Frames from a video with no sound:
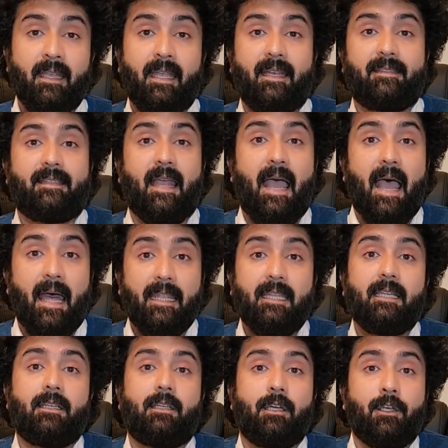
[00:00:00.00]
has
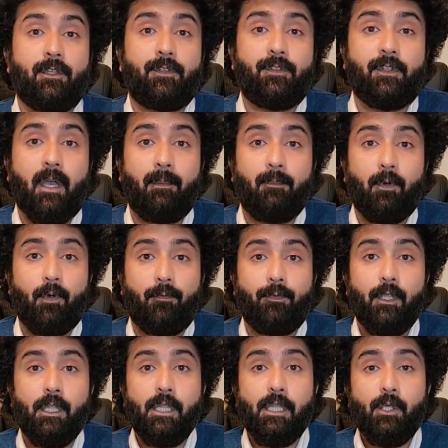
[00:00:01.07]
added some of
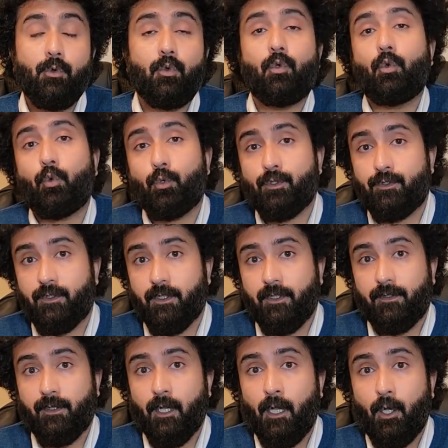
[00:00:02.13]
the new
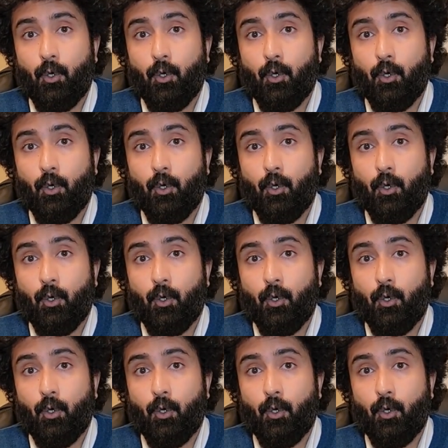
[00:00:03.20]
courses